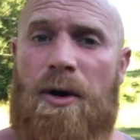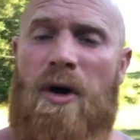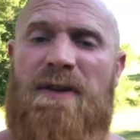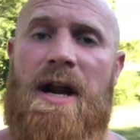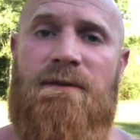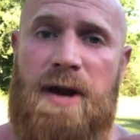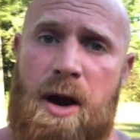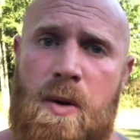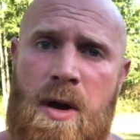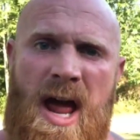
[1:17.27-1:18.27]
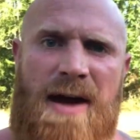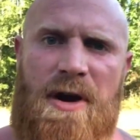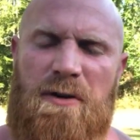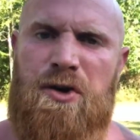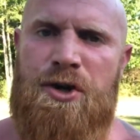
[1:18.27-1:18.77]
I don't know if any of you have
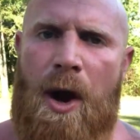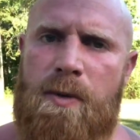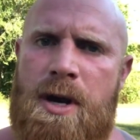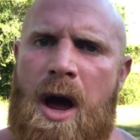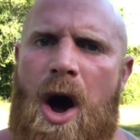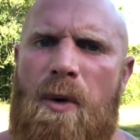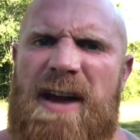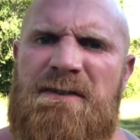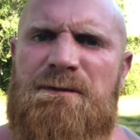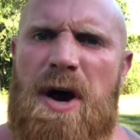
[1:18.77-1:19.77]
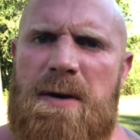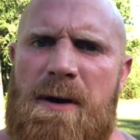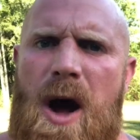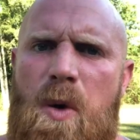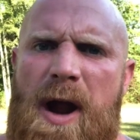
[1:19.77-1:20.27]
ever choked on a
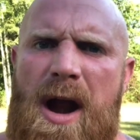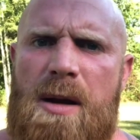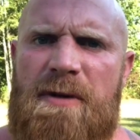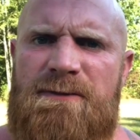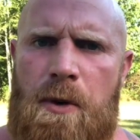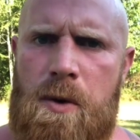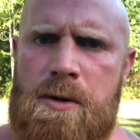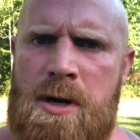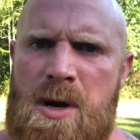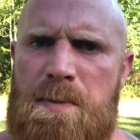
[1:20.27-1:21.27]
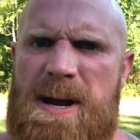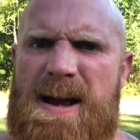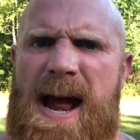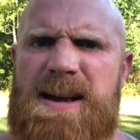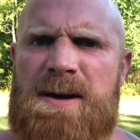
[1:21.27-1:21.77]
foot-long hair before, but
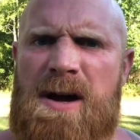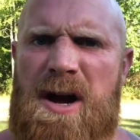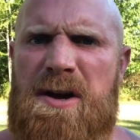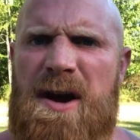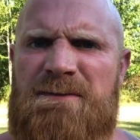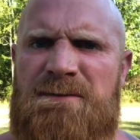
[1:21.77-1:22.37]
it ain't a good